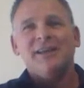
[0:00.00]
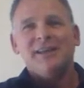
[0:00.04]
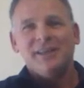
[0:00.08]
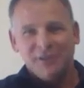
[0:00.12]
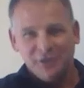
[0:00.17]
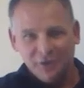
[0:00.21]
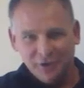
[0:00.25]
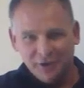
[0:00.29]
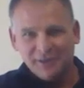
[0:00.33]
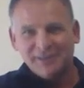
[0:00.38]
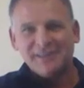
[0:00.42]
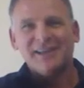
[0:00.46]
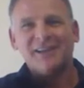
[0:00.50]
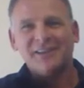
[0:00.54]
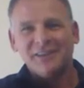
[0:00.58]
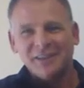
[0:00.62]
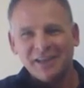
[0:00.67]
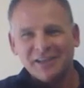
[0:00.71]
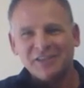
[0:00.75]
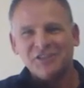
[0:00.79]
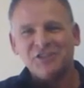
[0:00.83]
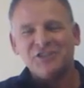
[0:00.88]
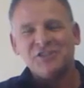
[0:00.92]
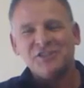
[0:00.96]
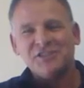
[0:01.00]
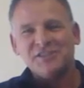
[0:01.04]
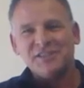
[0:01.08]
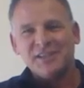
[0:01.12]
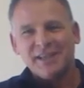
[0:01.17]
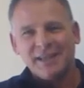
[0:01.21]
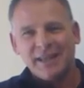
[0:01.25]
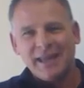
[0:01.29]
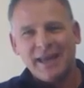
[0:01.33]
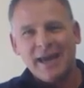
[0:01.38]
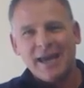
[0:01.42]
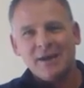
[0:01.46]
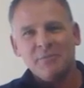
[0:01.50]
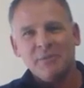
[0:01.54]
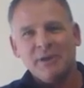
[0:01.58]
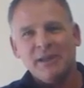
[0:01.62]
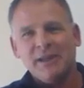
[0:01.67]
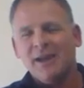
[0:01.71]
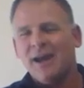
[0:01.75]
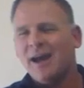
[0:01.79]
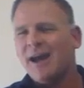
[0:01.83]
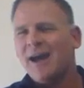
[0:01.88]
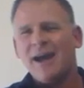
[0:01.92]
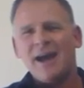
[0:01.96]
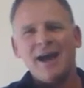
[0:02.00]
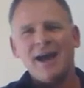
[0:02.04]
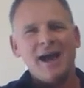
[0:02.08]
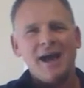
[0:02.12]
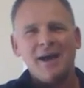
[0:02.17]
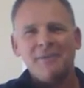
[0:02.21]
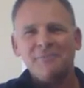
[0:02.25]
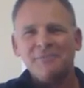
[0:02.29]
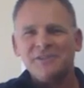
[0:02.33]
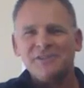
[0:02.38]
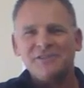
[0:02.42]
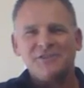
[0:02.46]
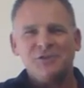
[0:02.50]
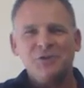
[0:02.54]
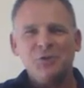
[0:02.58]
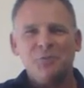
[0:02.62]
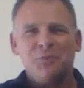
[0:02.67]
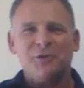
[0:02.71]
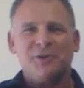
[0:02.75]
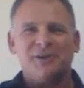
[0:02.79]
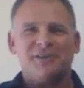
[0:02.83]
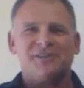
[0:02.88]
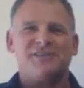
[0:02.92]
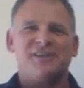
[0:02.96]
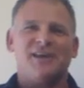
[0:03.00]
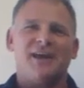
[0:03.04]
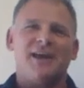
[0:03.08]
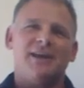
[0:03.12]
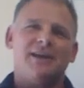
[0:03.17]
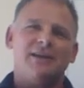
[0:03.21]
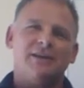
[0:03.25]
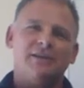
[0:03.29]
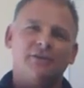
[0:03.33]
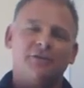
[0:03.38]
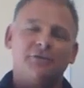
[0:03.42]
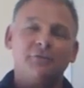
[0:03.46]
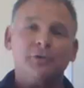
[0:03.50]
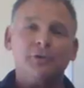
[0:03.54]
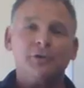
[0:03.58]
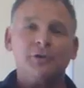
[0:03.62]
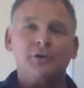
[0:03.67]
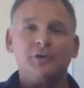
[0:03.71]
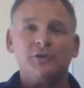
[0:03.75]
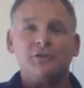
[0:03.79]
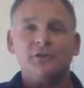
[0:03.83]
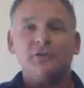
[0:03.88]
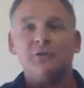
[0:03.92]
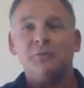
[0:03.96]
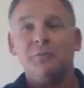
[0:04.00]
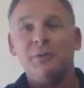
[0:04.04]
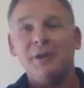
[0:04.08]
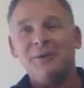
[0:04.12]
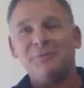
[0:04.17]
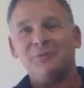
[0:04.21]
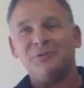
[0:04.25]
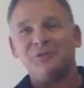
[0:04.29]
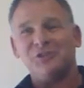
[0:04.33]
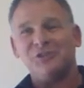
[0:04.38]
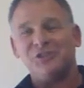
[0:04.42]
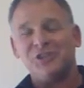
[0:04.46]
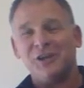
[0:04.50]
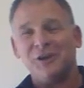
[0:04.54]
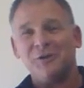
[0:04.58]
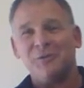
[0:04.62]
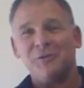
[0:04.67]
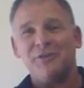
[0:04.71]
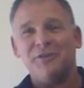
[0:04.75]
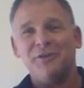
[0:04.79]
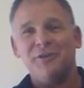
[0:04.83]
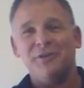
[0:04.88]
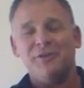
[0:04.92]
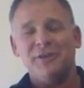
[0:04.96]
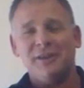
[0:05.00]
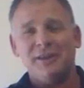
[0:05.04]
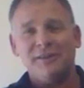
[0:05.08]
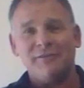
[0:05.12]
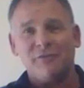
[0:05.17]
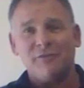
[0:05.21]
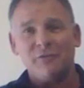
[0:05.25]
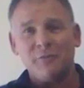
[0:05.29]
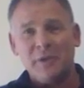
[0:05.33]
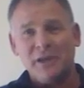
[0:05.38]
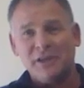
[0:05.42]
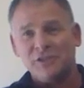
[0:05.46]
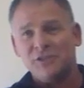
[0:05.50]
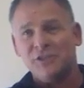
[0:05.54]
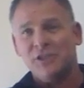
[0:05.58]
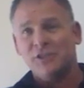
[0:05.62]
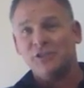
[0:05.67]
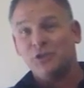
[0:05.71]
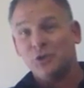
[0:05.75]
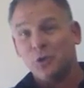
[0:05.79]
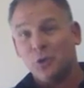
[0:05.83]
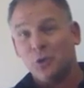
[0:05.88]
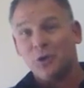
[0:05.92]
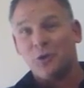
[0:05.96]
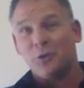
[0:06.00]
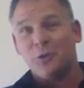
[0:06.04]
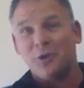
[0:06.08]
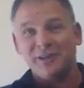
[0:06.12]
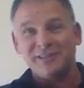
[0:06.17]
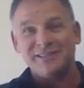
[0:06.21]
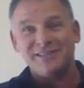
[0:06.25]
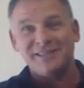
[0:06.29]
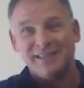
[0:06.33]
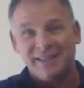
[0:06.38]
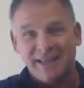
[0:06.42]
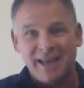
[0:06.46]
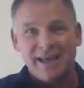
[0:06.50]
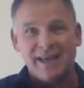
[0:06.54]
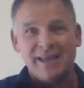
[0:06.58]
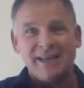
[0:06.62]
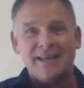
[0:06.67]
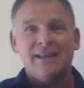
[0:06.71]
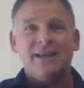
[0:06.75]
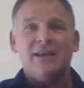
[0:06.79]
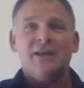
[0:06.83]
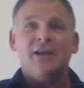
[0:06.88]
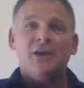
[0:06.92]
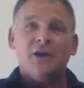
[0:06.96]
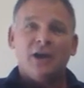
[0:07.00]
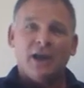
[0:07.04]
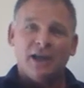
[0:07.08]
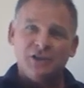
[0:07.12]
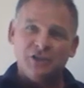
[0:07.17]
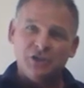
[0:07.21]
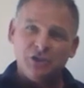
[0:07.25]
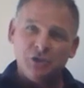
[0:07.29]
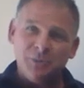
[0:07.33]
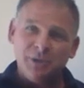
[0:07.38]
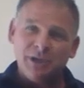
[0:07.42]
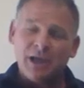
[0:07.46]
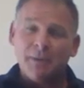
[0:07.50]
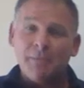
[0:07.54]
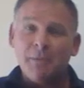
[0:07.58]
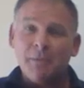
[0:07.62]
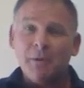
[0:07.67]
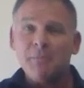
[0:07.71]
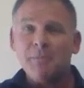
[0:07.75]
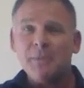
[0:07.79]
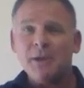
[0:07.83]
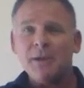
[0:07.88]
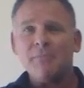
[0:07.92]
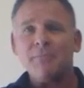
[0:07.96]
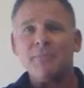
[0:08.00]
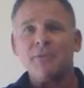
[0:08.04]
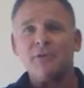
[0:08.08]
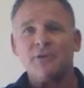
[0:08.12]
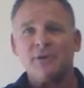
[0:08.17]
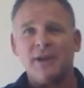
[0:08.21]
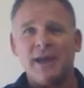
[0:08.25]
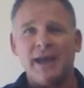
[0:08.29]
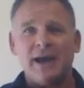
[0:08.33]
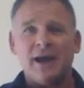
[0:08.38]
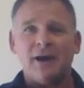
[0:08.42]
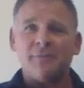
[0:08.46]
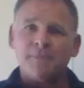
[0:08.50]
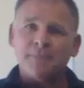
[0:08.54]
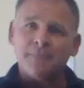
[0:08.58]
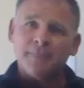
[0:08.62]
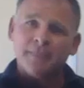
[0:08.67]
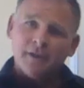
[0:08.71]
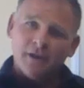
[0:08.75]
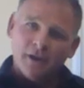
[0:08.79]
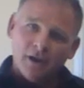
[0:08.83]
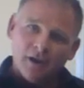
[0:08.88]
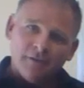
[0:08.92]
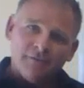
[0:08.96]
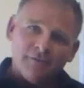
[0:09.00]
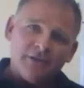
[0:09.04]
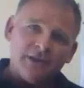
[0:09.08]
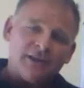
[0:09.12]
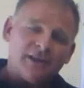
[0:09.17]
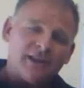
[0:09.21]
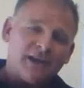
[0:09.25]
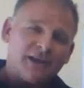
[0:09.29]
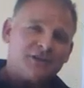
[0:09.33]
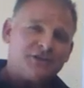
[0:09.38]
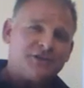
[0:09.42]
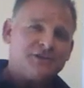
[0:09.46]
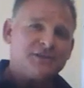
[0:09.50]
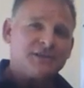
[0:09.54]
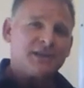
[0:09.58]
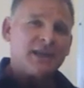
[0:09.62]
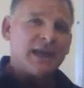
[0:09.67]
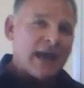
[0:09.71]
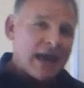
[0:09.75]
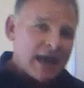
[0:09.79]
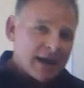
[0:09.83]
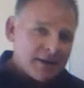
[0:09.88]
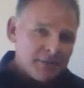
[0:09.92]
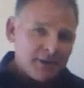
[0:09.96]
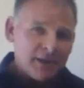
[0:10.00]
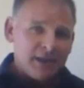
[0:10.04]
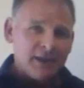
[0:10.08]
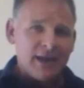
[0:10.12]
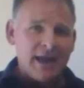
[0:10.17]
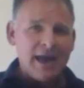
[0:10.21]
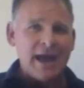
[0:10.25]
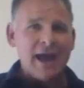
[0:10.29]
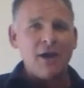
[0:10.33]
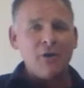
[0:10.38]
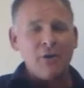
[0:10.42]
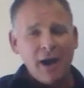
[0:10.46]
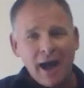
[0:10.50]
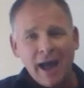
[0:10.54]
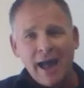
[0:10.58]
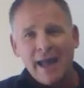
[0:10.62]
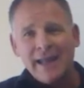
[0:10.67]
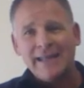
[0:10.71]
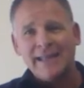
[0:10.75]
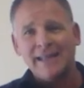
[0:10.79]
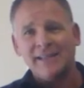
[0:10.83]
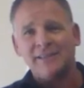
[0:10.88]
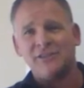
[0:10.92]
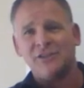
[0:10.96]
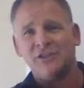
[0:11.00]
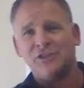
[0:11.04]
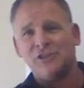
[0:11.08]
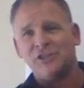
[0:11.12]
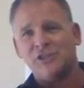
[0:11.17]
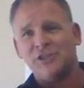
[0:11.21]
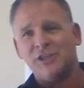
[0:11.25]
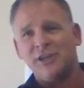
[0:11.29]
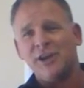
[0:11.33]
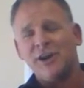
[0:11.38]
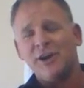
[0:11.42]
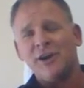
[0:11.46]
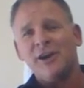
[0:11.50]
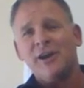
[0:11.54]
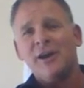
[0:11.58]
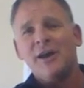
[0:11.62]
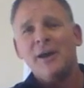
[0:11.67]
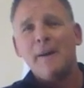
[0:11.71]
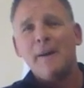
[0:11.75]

here at Elections Academy. I'm just super excited and thrilled to be able to share with you the information that you're going to get as you become a member now of the Elections Academy, and how I get to share